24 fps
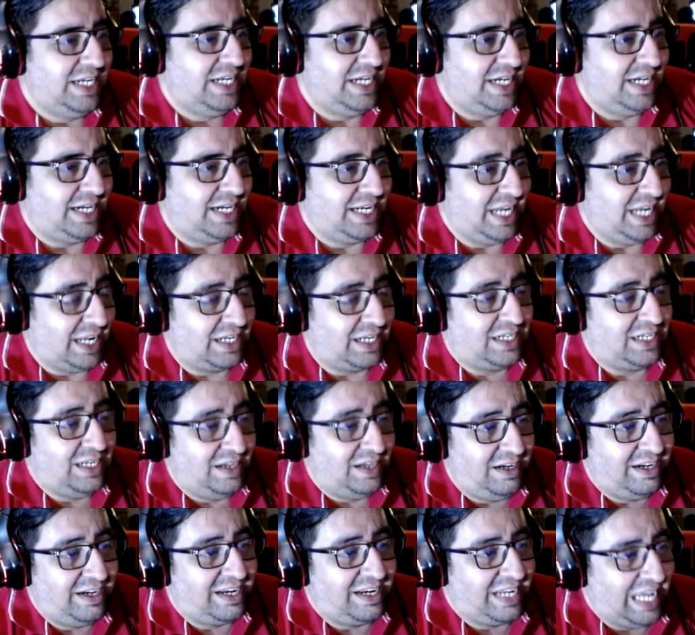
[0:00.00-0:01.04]
have like
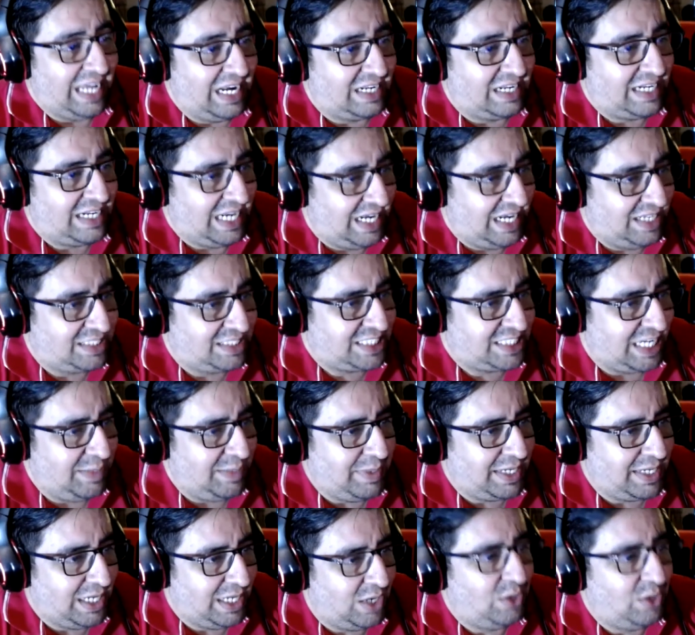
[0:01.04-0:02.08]
real killers
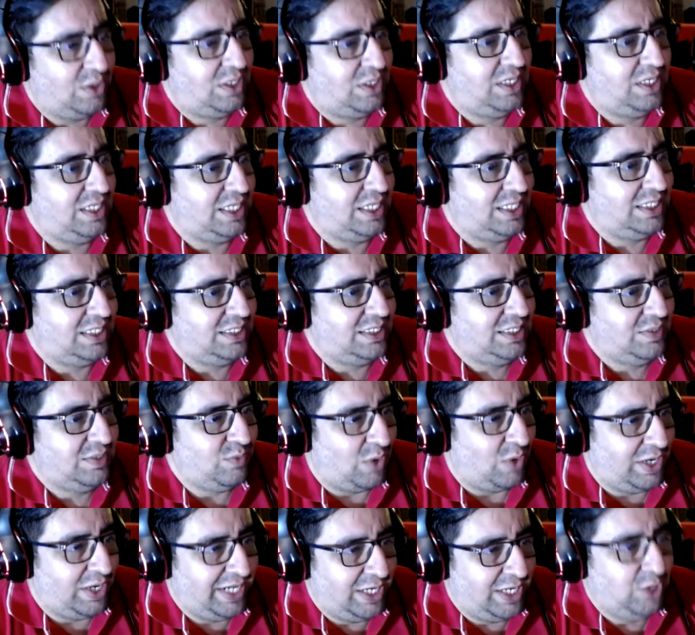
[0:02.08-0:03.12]
coming out
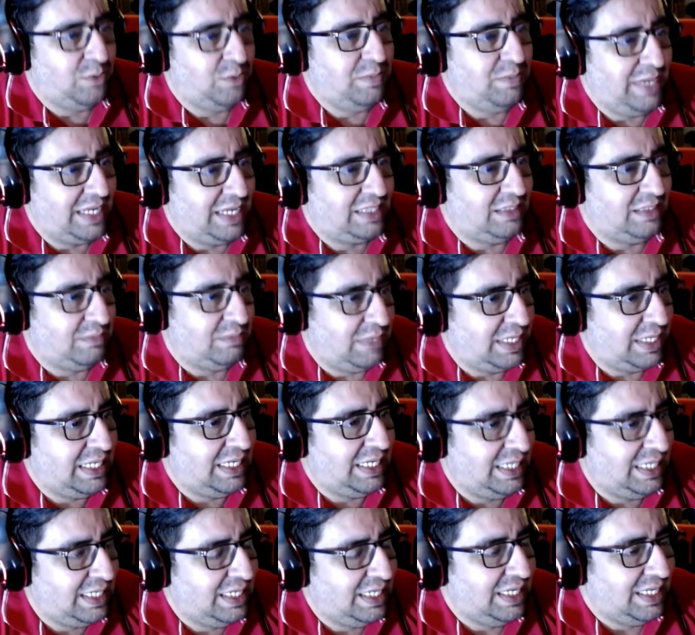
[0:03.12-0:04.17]
wanting to make the
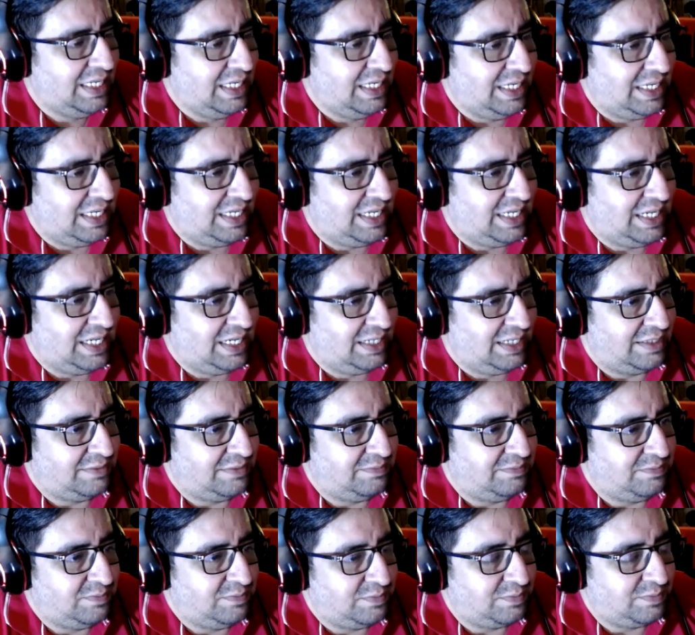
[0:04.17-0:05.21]
money, uh,
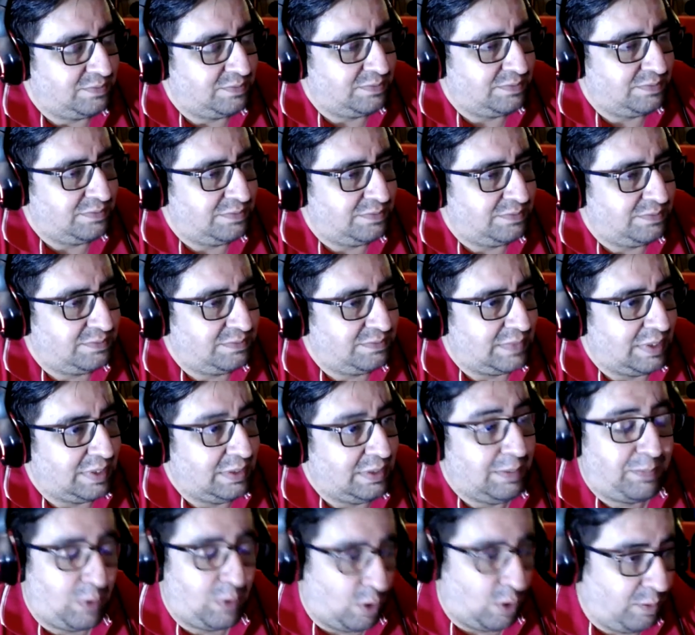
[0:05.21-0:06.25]

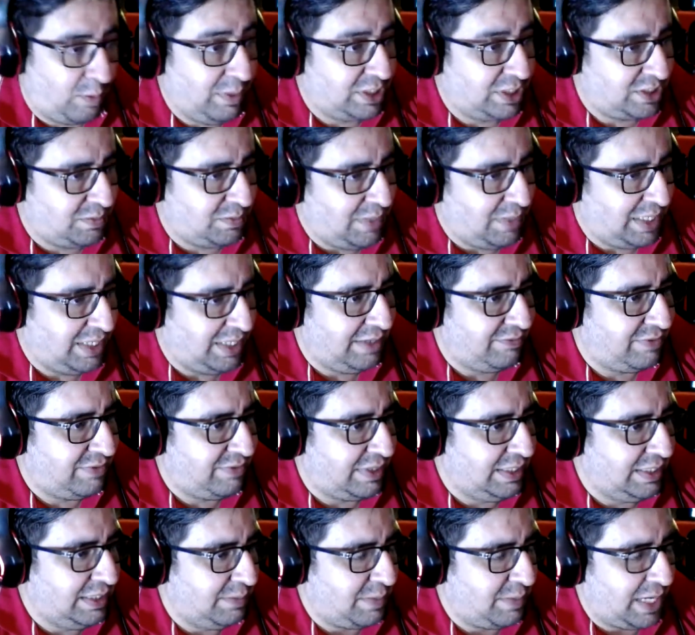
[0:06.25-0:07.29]
the promised money
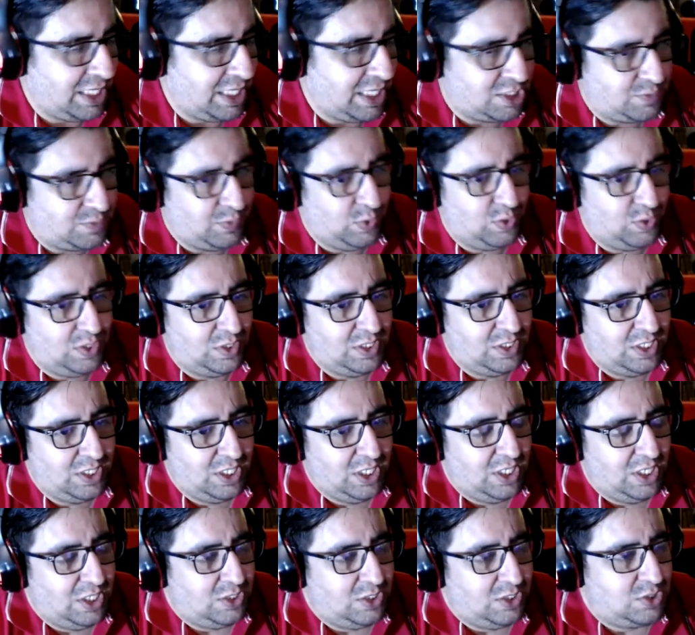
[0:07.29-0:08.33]
in the prize pool.
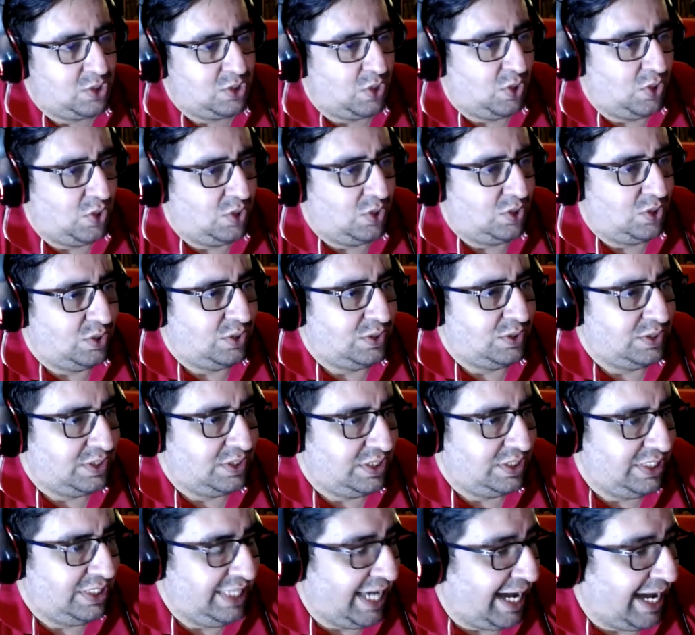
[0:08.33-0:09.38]
So
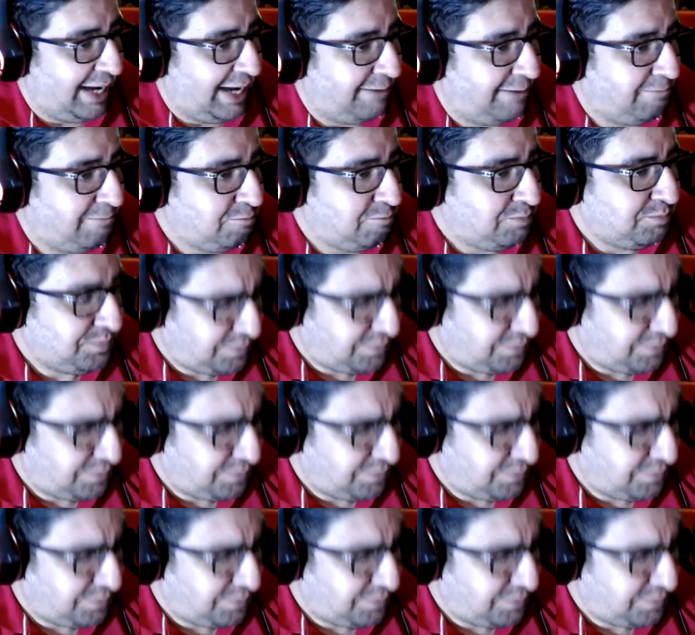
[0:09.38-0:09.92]
yeah,